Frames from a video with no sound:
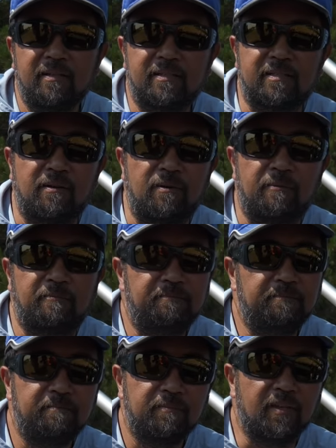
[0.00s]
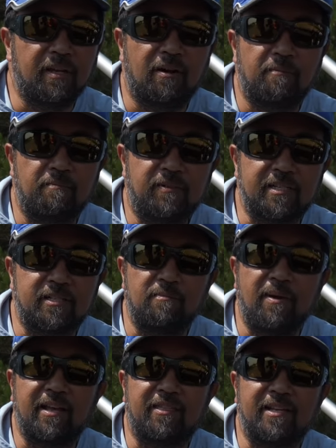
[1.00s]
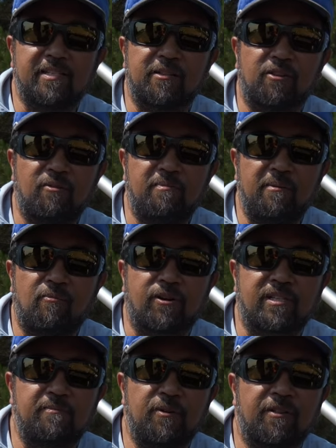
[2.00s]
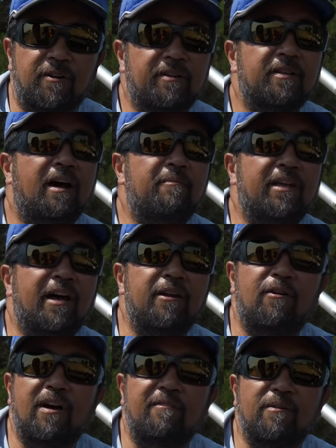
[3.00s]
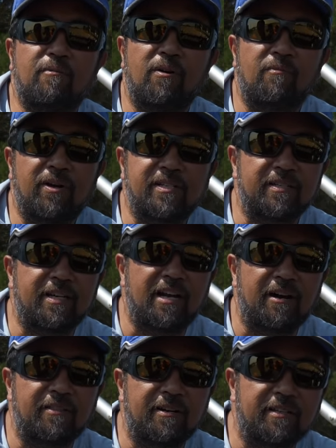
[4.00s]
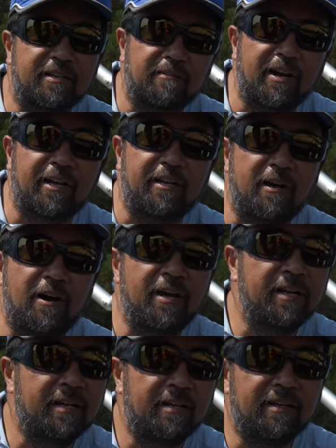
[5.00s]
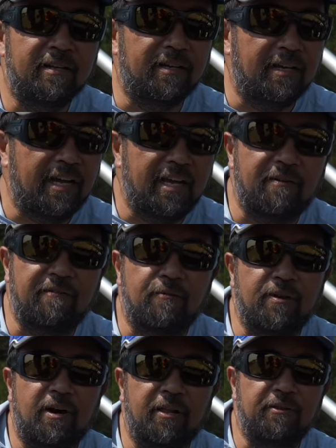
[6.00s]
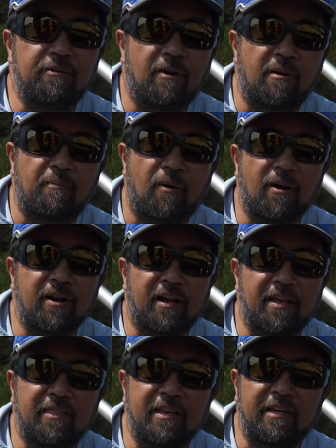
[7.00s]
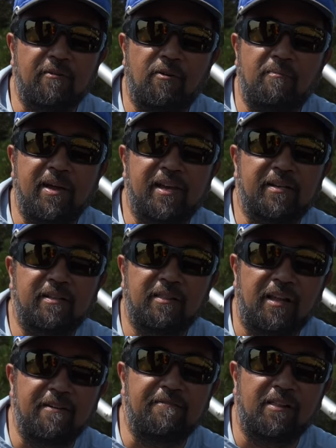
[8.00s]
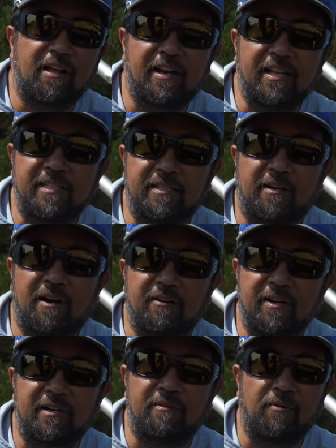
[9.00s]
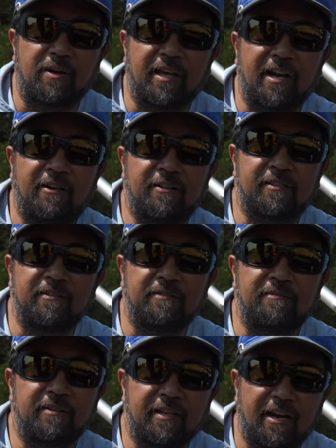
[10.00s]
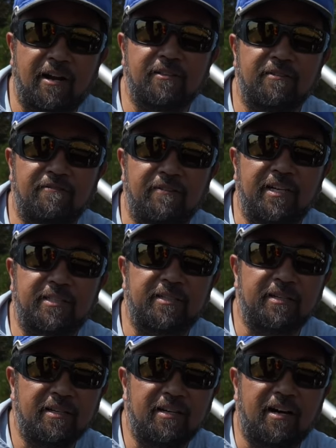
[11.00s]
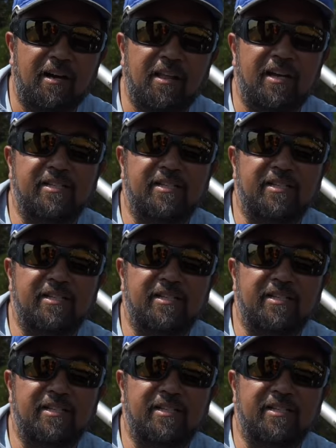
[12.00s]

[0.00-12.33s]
So, you know, just to make things a little bit more smoother. I mean, I know everyone wants to get out there at the crack of dawn, and if we all do our part, I think it will make life a lot easier out here, and we'll get on to fish a lot